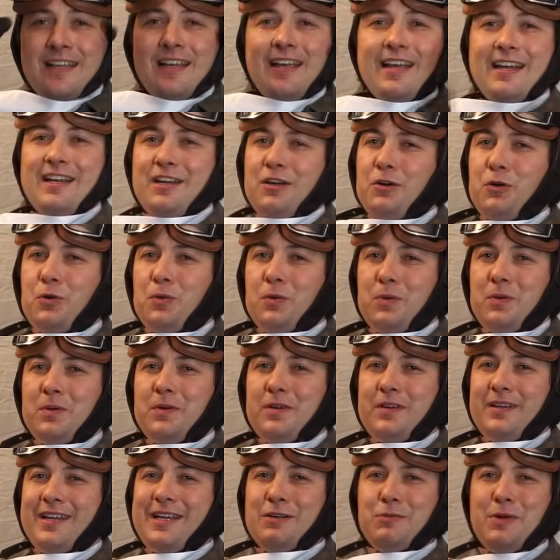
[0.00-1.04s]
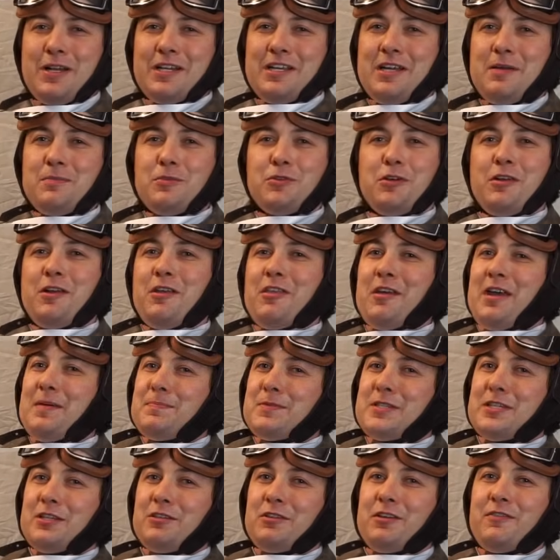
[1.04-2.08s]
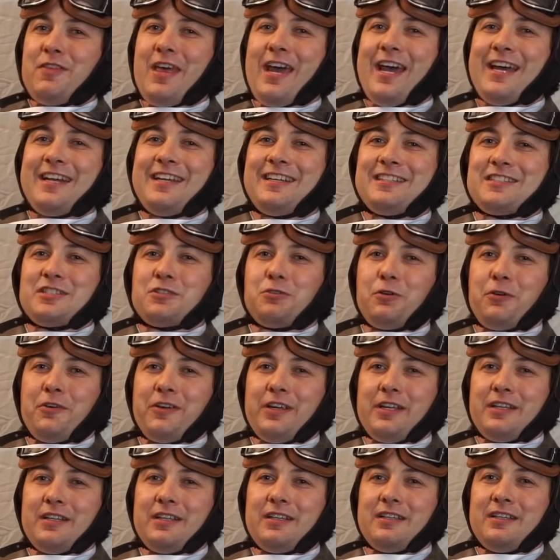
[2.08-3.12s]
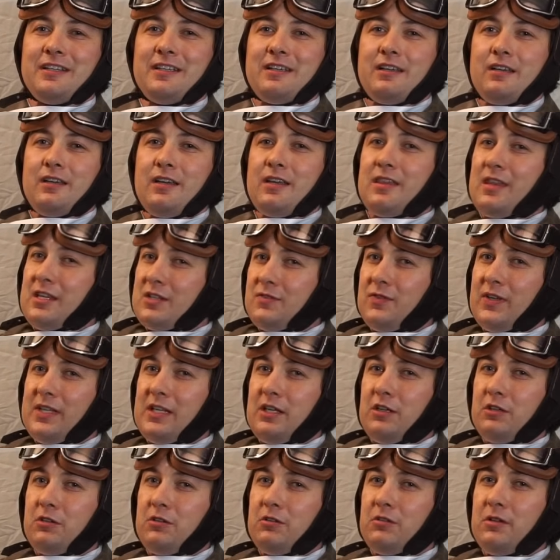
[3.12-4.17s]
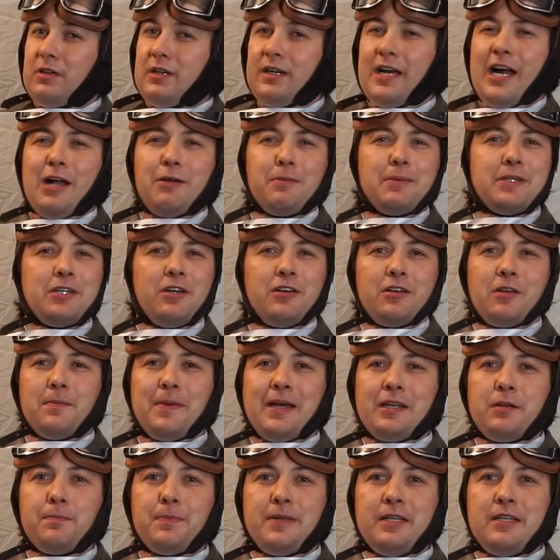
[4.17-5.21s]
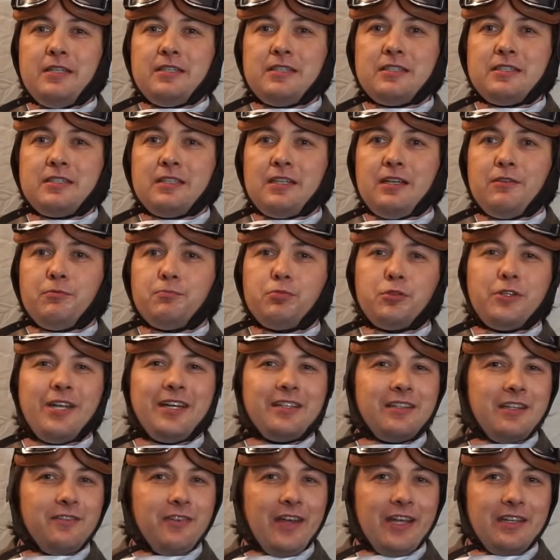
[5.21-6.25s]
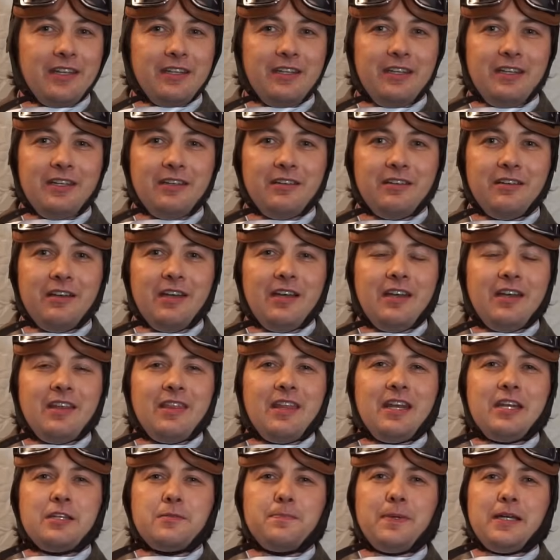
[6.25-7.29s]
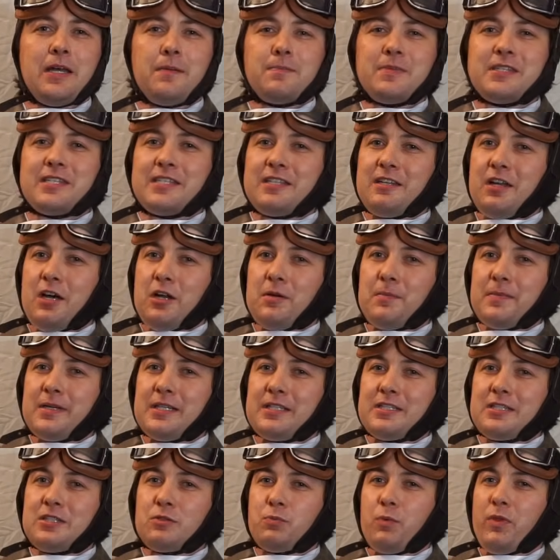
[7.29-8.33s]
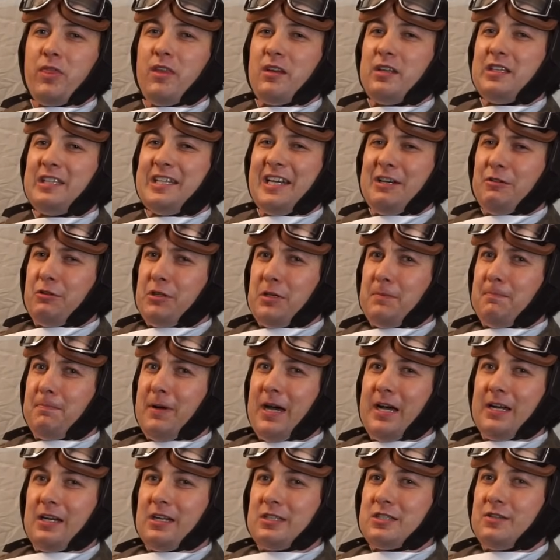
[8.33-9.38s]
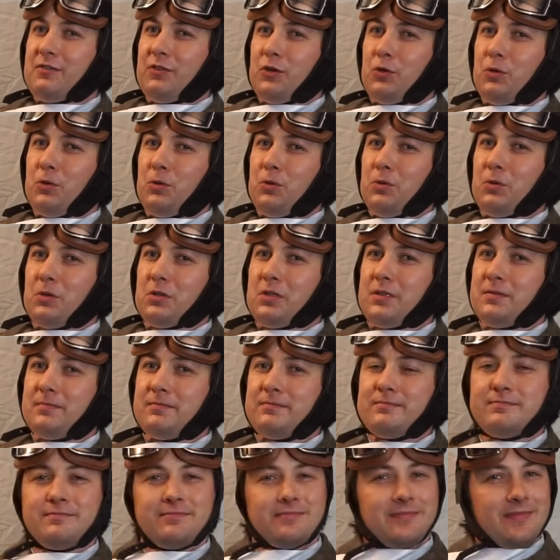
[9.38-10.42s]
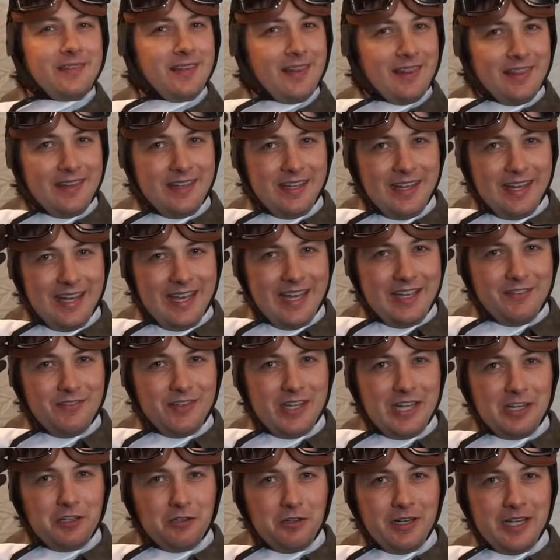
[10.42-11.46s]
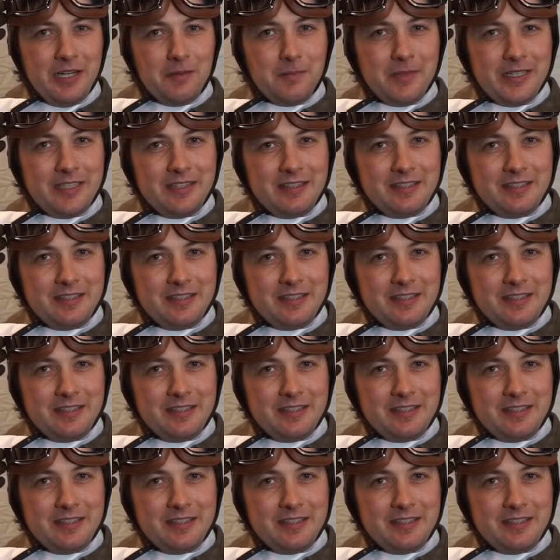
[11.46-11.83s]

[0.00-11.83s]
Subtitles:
Hello, and welcome to another episode of The Hat Historian. In this video, I'll be talking about a piece of protective headgear that has become synonymous with the daring pilots of old, the aviator helmet.